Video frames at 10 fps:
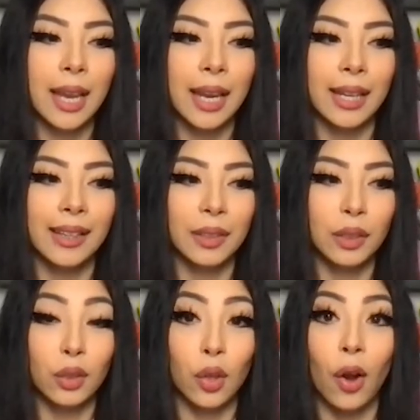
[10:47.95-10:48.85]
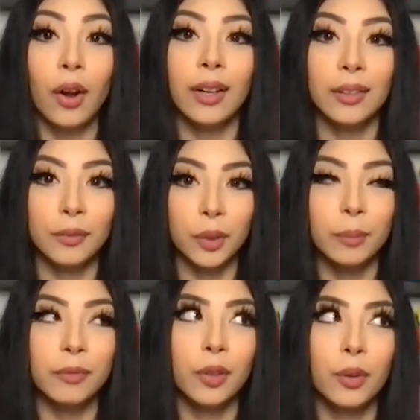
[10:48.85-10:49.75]
a lot of
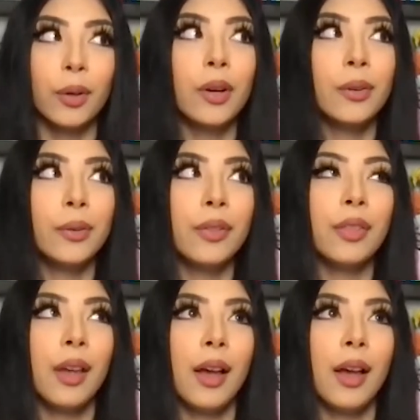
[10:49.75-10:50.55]
room for growth